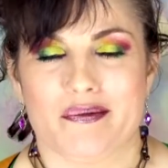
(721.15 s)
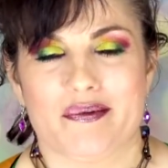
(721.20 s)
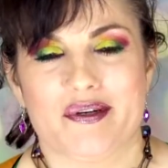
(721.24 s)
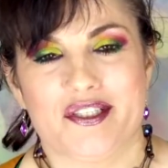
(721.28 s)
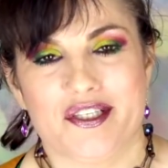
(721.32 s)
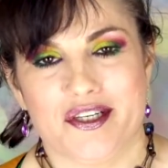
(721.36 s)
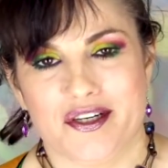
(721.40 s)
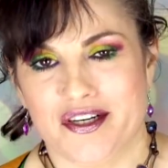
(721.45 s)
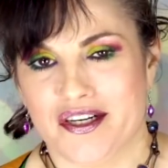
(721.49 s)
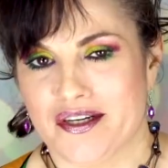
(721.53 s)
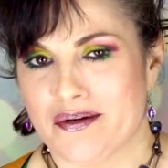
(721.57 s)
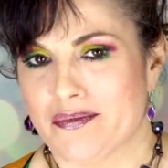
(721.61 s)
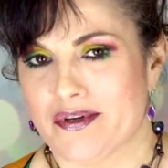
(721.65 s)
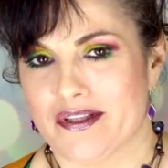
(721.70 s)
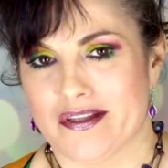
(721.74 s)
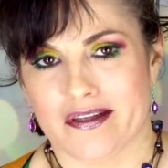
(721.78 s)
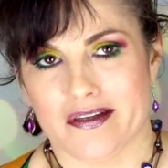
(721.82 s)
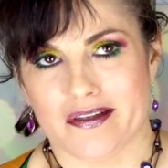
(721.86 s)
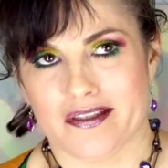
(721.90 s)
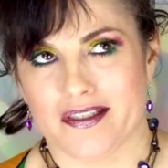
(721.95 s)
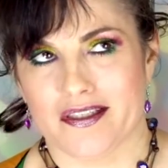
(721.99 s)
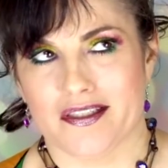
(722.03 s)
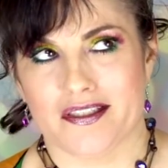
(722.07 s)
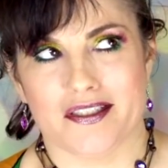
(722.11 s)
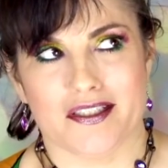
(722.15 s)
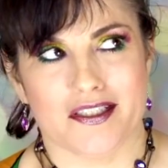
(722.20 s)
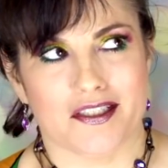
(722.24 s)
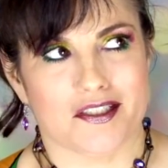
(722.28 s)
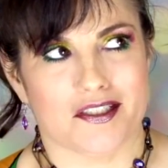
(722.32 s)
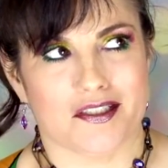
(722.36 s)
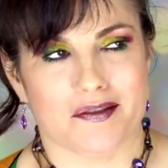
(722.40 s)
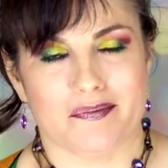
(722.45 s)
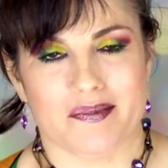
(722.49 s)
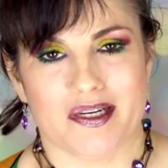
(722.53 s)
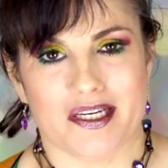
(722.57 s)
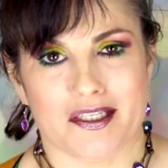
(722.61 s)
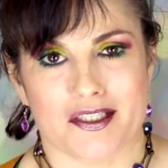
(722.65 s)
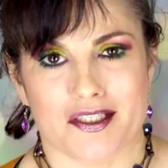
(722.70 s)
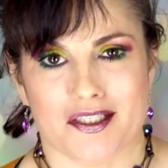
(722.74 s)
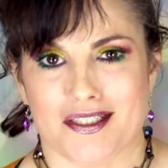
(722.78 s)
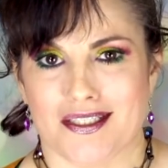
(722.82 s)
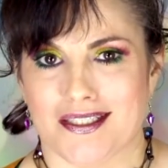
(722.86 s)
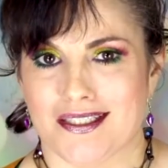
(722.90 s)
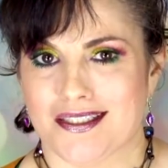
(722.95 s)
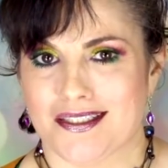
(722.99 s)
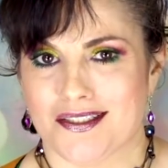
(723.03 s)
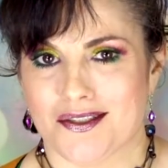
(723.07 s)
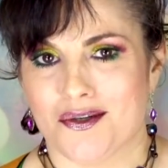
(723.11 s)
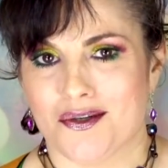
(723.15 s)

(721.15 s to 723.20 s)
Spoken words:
returning with a decision. My goodness.